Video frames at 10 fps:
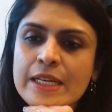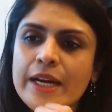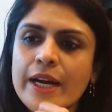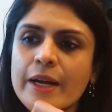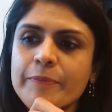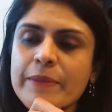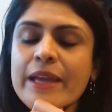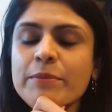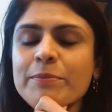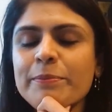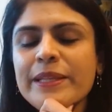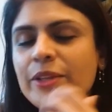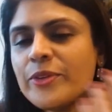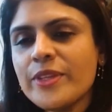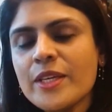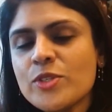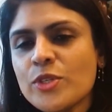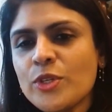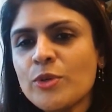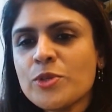But the other thing
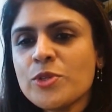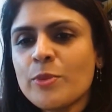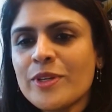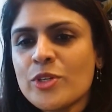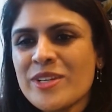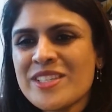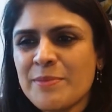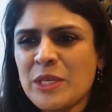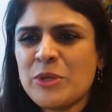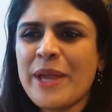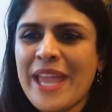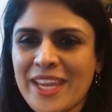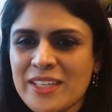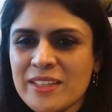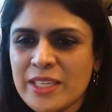is you also don't want to drink something you hate.